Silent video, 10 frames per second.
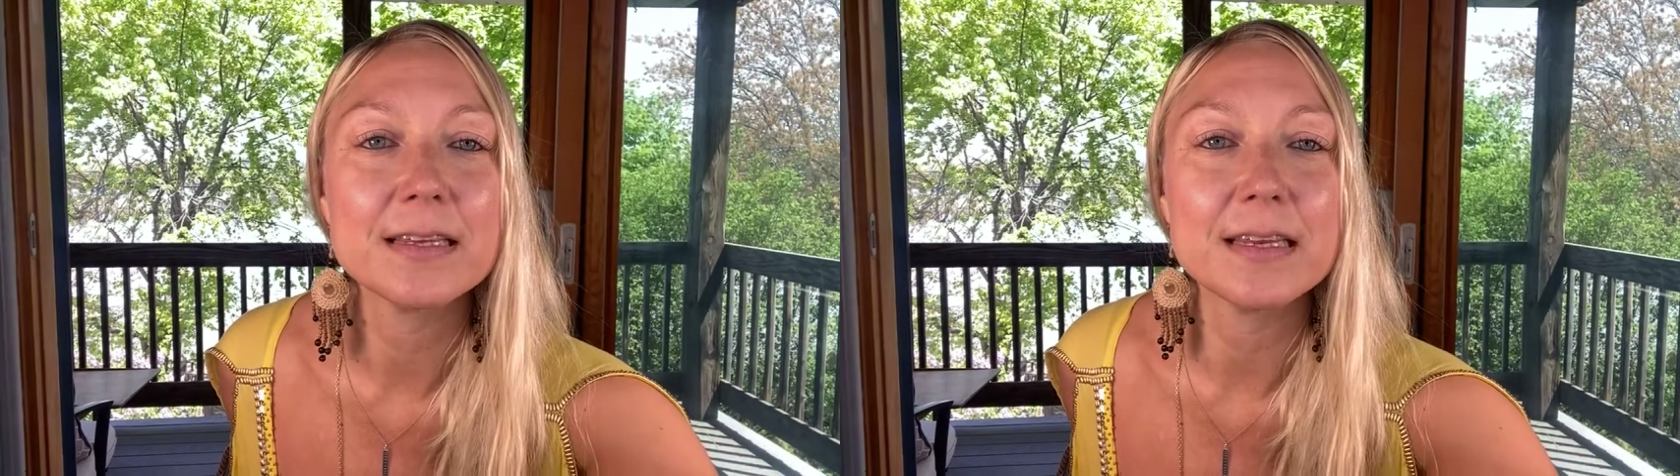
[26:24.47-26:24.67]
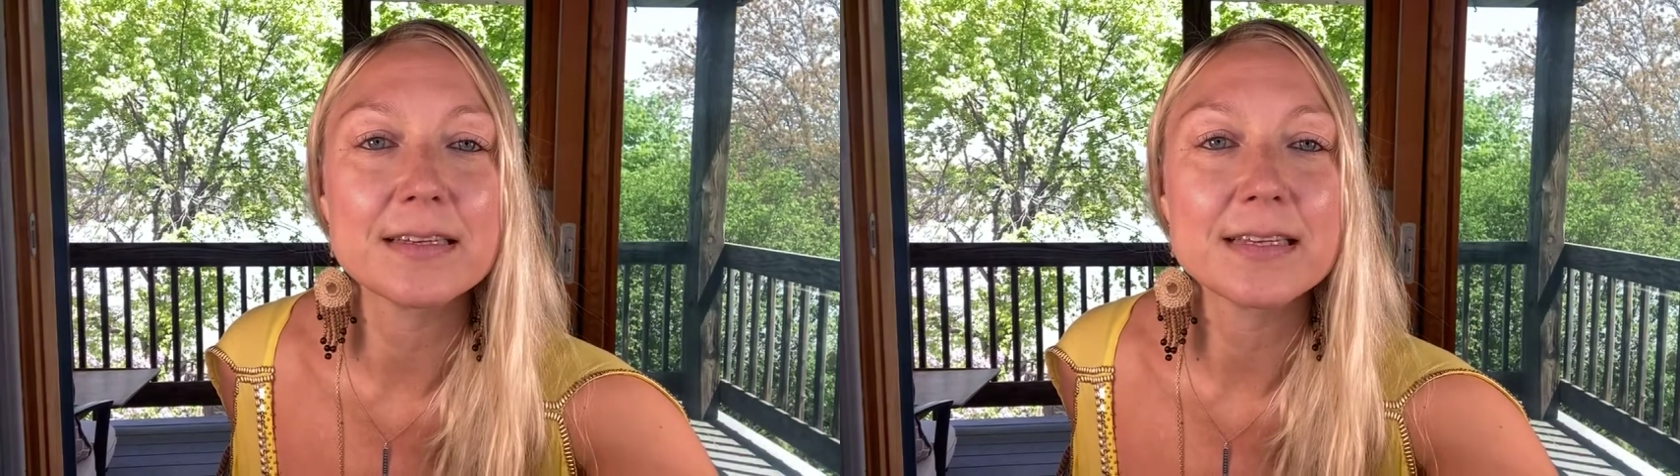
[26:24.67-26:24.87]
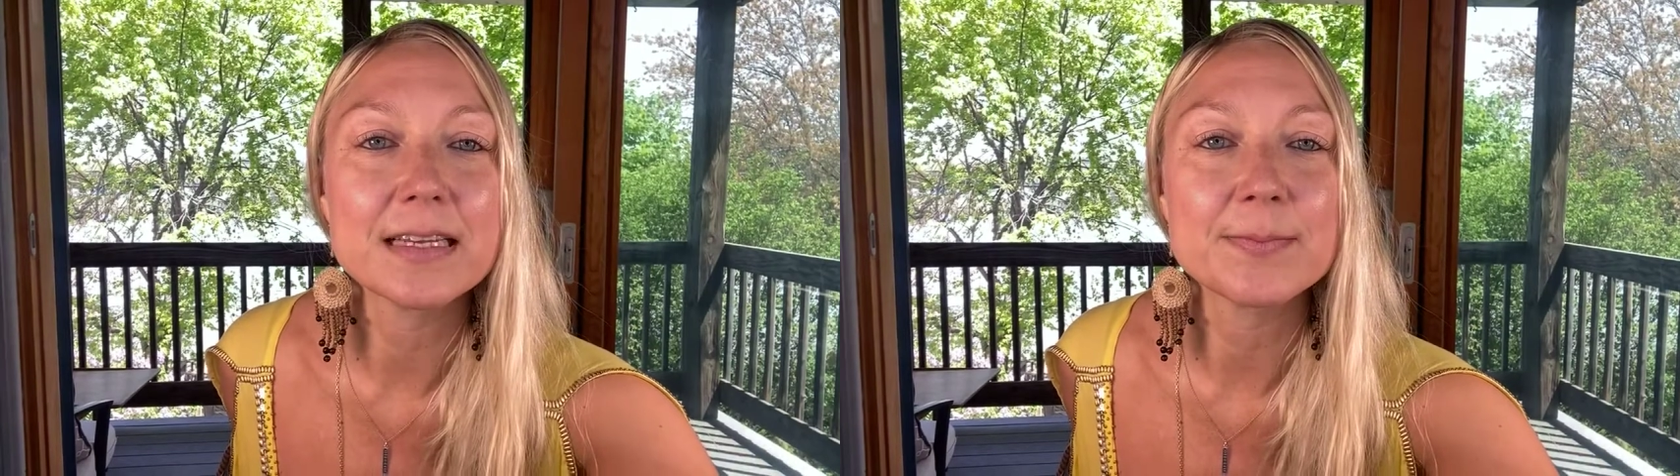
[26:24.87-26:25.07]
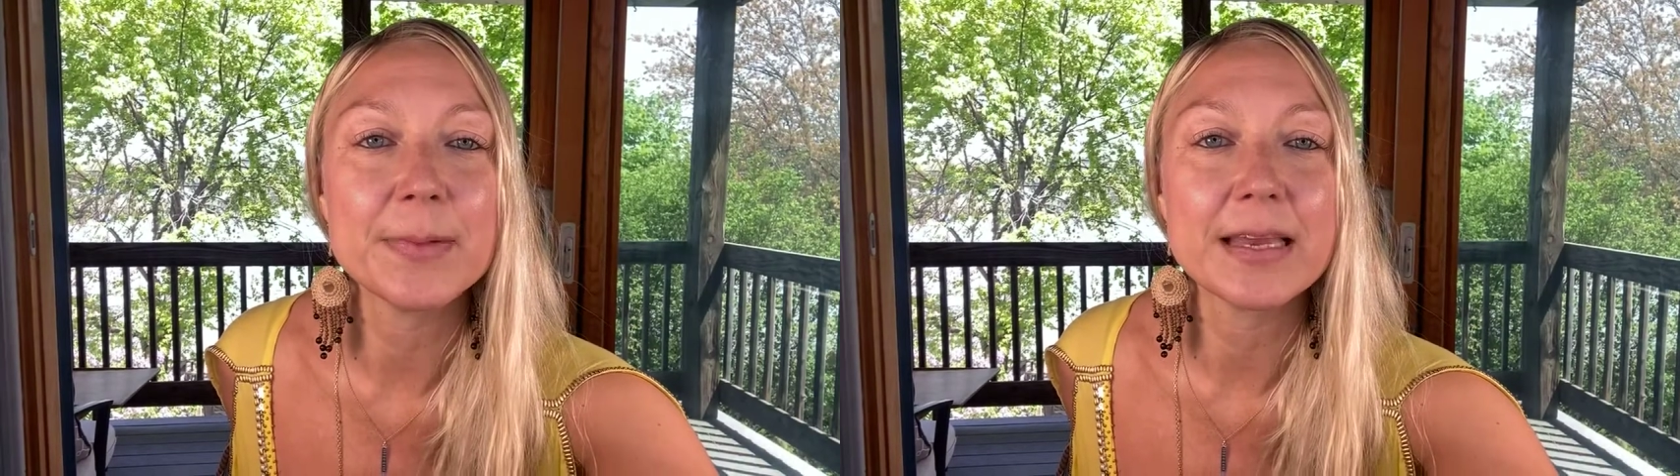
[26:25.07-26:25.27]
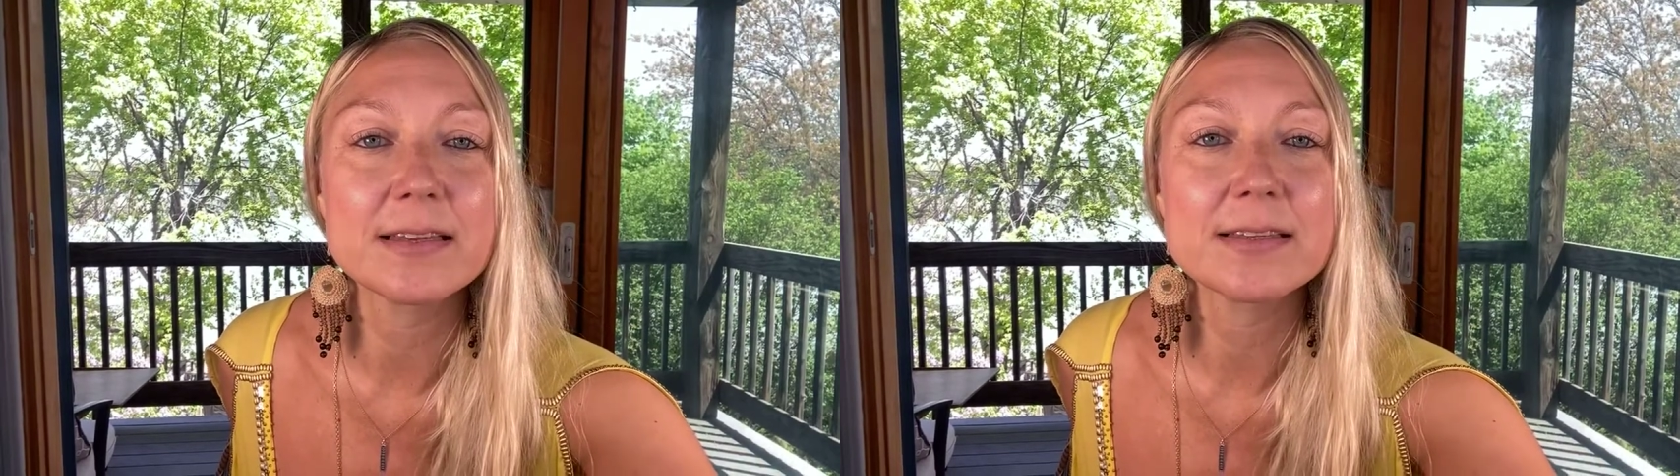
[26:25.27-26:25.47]
says,
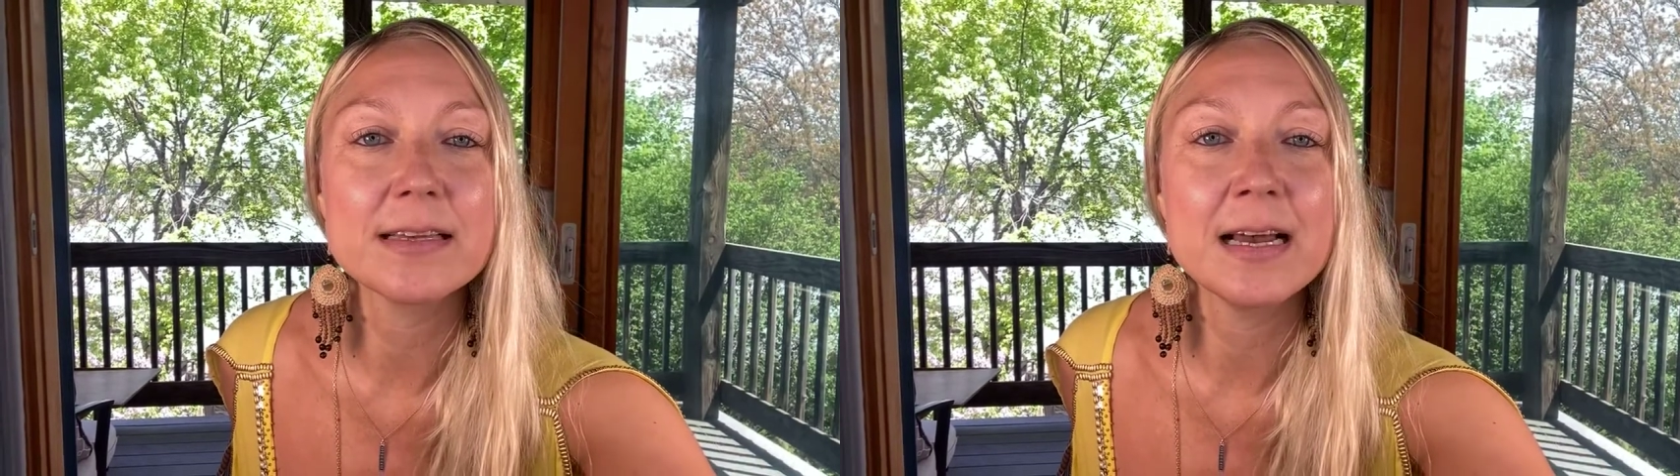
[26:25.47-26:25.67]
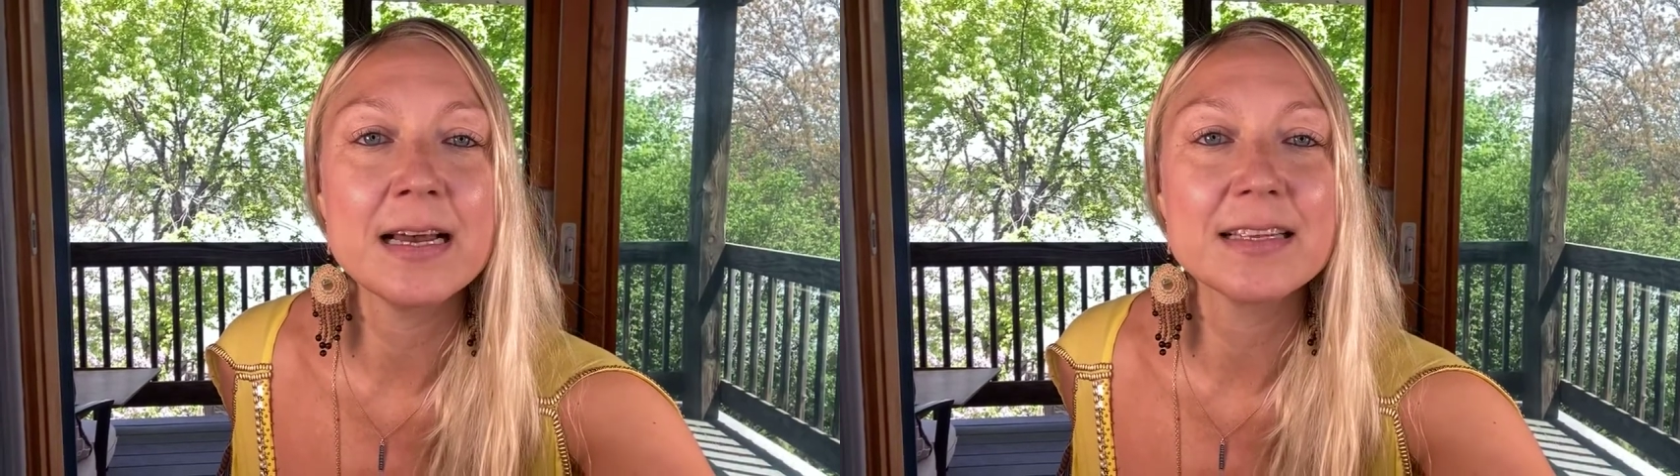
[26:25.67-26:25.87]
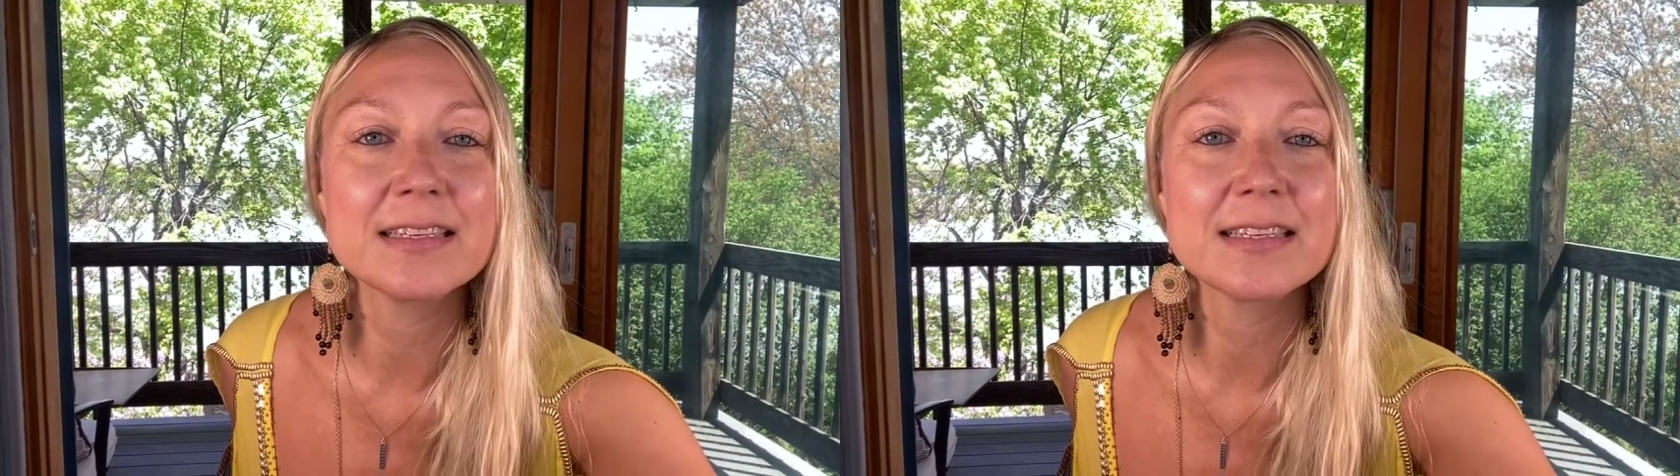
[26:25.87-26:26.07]
makes sense.